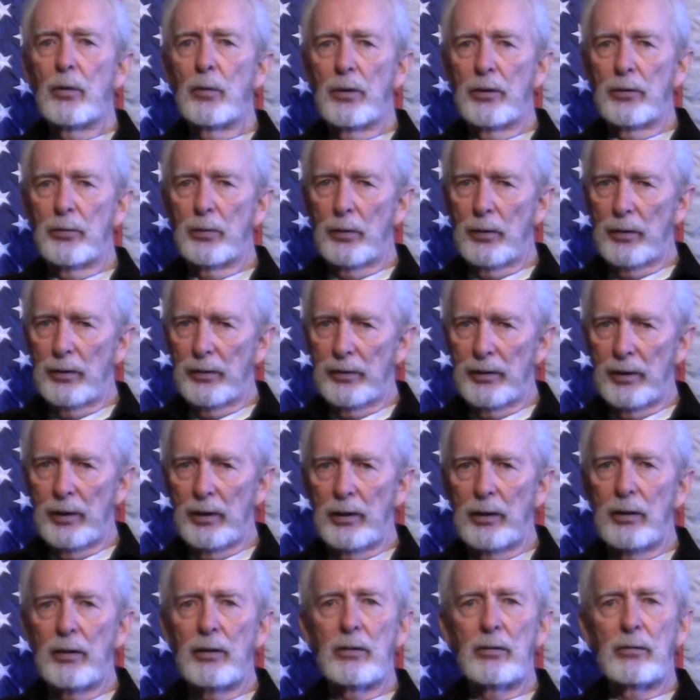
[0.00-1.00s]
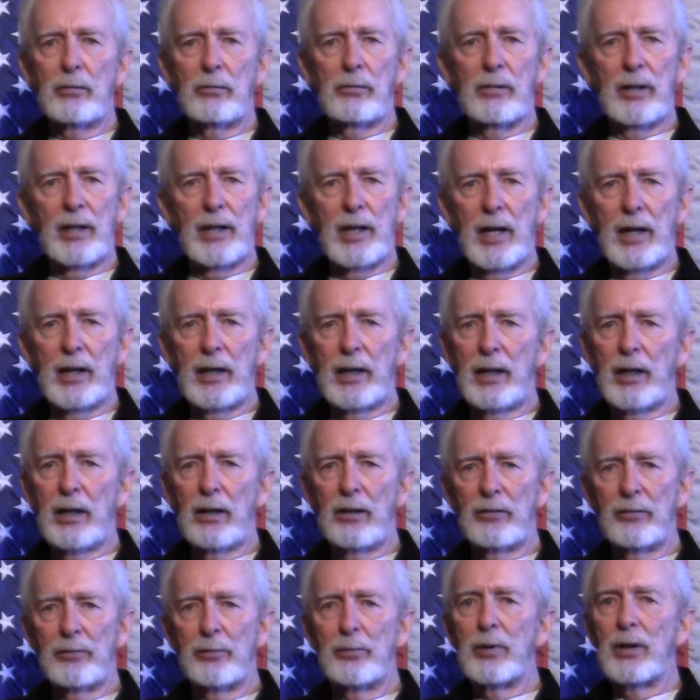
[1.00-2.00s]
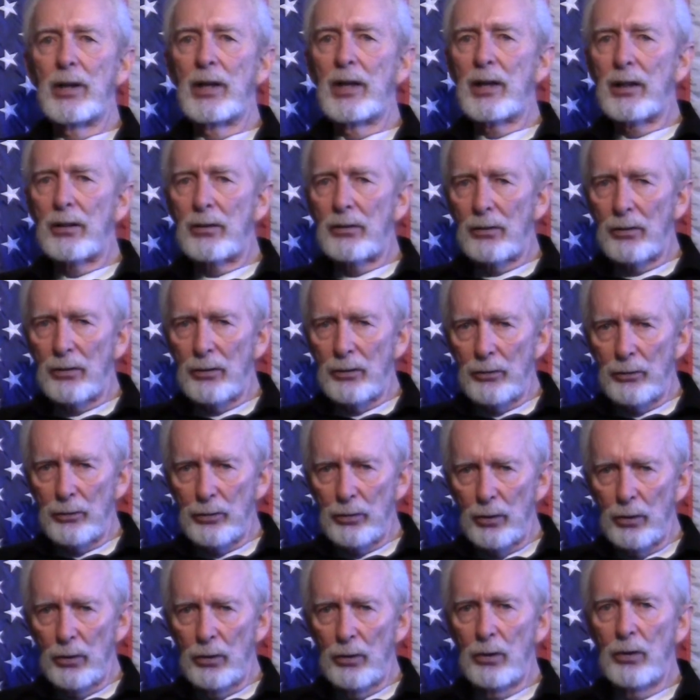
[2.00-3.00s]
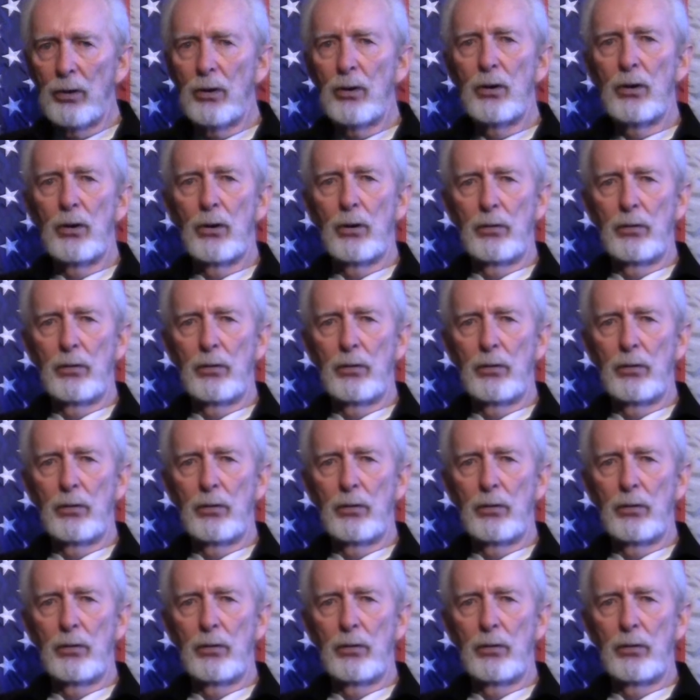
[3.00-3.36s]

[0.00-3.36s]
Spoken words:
which was the regaining of political control